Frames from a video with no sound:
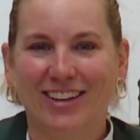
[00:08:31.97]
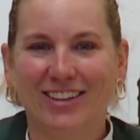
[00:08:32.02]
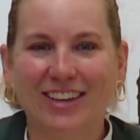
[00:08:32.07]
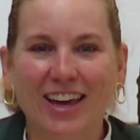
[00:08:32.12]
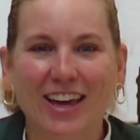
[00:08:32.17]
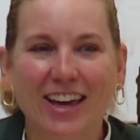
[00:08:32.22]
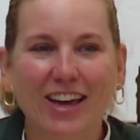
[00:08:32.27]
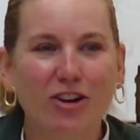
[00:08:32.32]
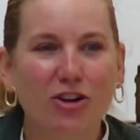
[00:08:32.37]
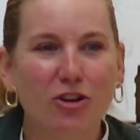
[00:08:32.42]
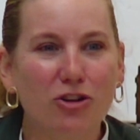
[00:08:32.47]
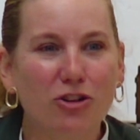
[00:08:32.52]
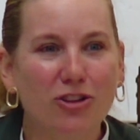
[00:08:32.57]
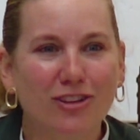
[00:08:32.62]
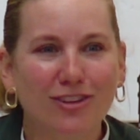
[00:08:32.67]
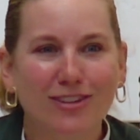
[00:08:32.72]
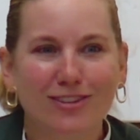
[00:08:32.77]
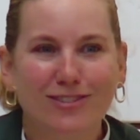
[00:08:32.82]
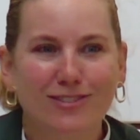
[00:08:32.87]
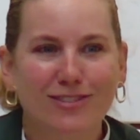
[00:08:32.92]

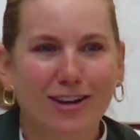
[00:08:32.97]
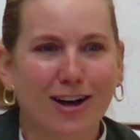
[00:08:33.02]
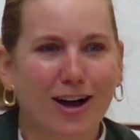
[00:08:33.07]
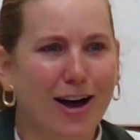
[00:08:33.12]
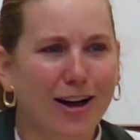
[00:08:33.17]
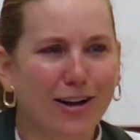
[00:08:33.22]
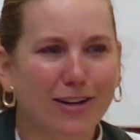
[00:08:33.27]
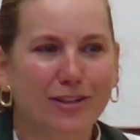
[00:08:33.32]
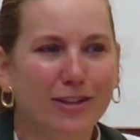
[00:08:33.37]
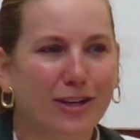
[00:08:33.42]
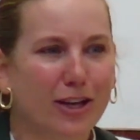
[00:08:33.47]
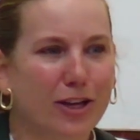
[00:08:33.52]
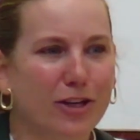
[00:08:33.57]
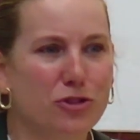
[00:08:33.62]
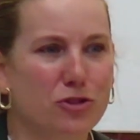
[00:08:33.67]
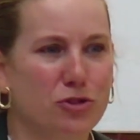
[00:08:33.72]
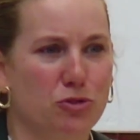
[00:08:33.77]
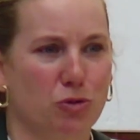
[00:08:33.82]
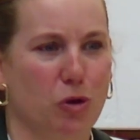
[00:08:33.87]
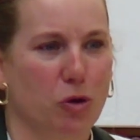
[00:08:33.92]
Giggle
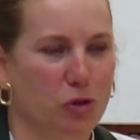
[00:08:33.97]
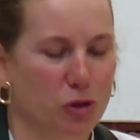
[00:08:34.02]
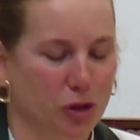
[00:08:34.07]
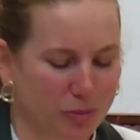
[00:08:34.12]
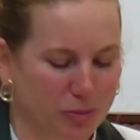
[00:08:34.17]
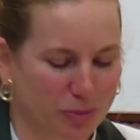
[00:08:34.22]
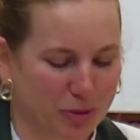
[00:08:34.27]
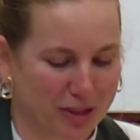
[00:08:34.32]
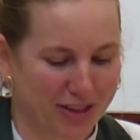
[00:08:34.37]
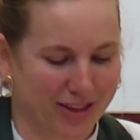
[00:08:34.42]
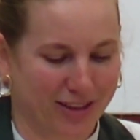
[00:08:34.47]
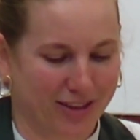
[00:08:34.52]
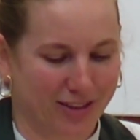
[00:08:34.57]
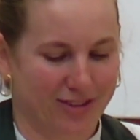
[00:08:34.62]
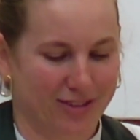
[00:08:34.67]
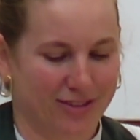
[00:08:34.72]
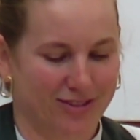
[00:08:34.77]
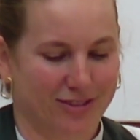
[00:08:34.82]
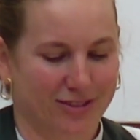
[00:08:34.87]
uncontrollably.